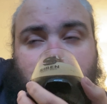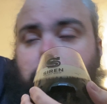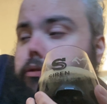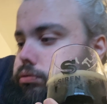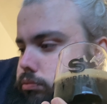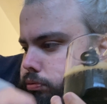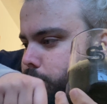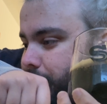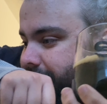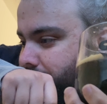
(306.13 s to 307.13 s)

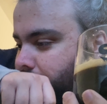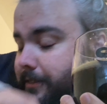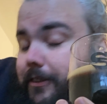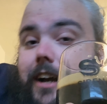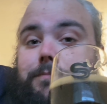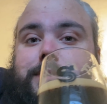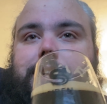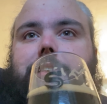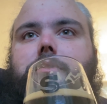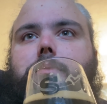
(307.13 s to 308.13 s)
It's only
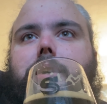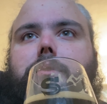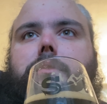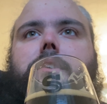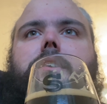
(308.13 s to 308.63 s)
5% as well.